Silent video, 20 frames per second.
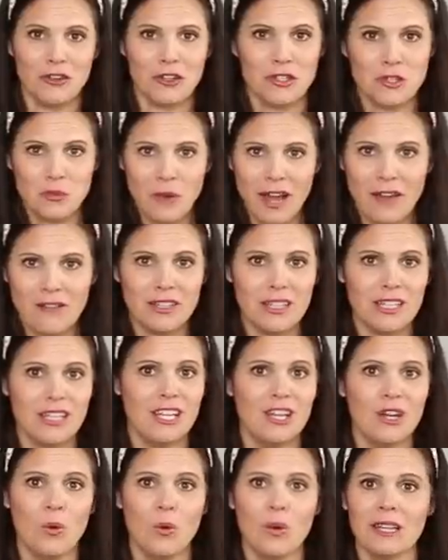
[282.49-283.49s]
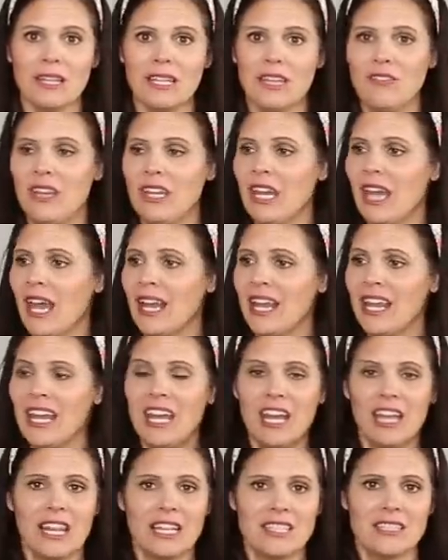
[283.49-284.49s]
for traveling or leaving at,
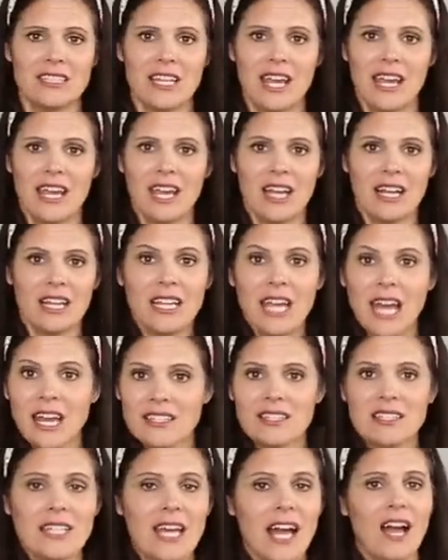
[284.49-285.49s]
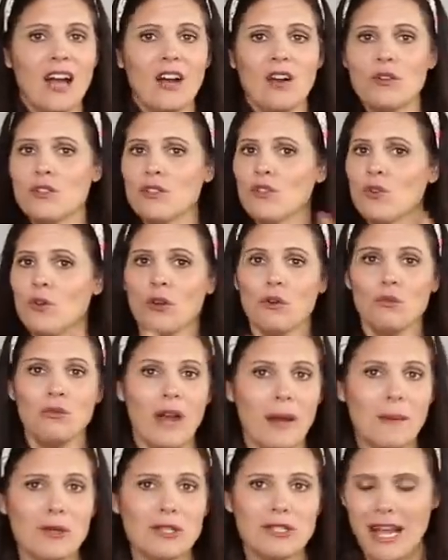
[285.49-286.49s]
let's say, a guest house or
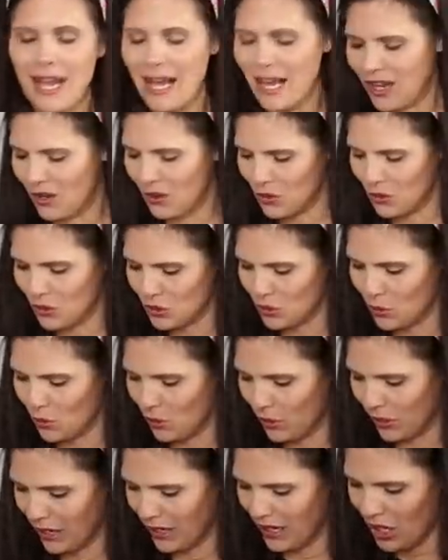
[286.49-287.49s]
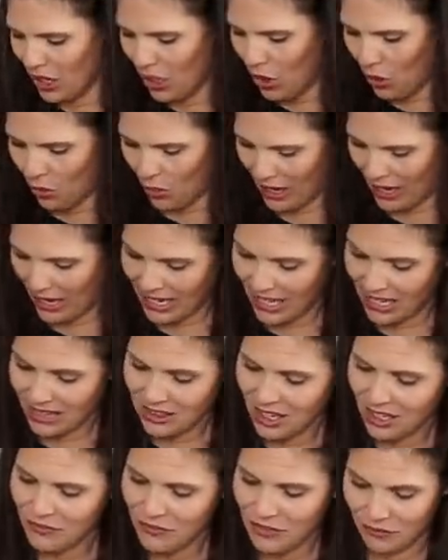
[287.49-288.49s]
grandma's house or, and I
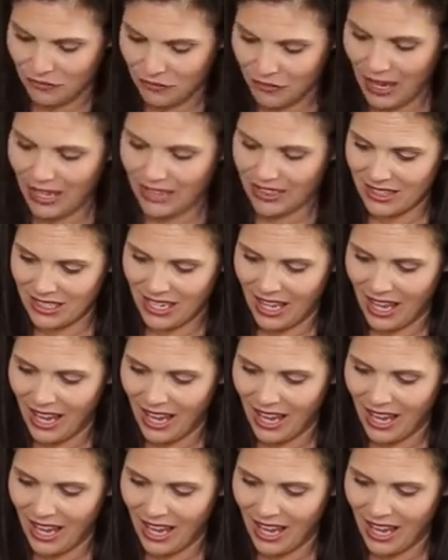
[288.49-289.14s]
love the fact that it